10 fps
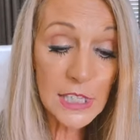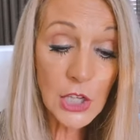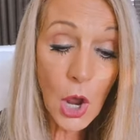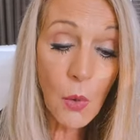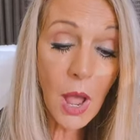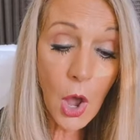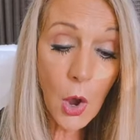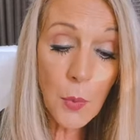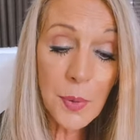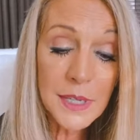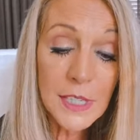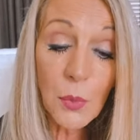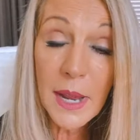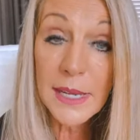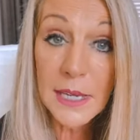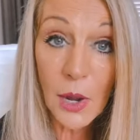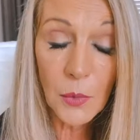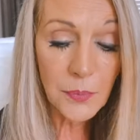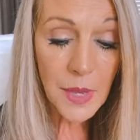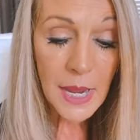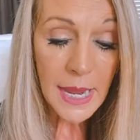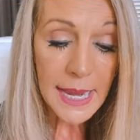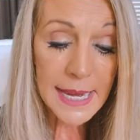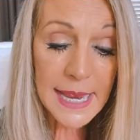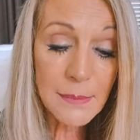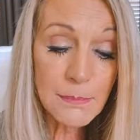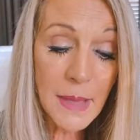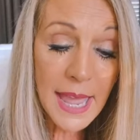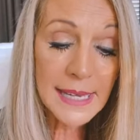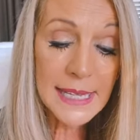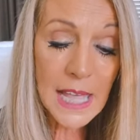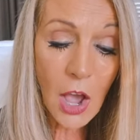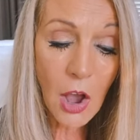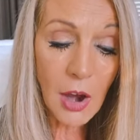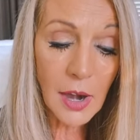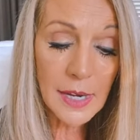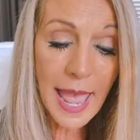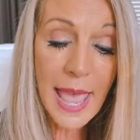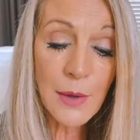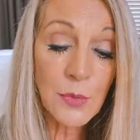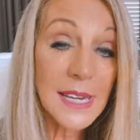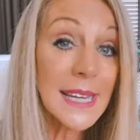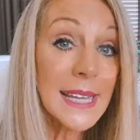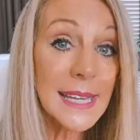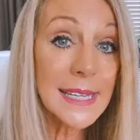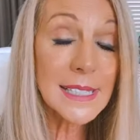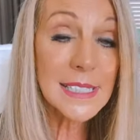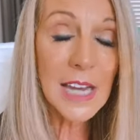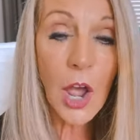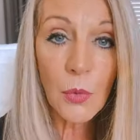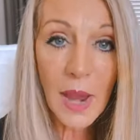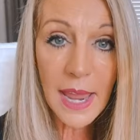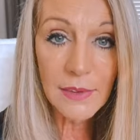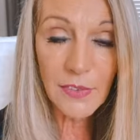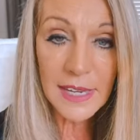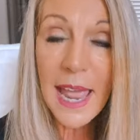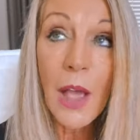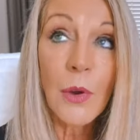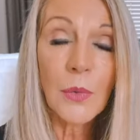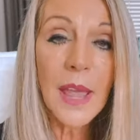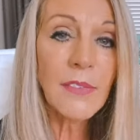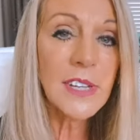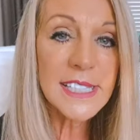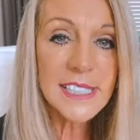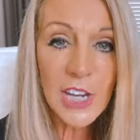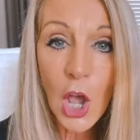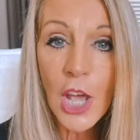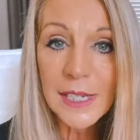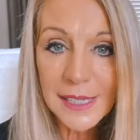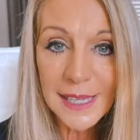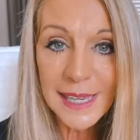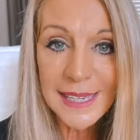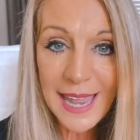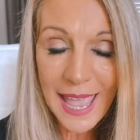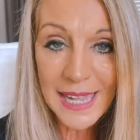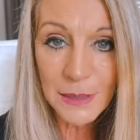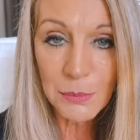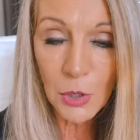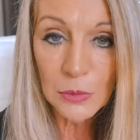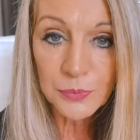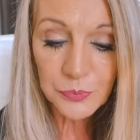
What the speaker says: Noah opened the window he had made in the ark and released a raven. Now a raven is an unclean animal.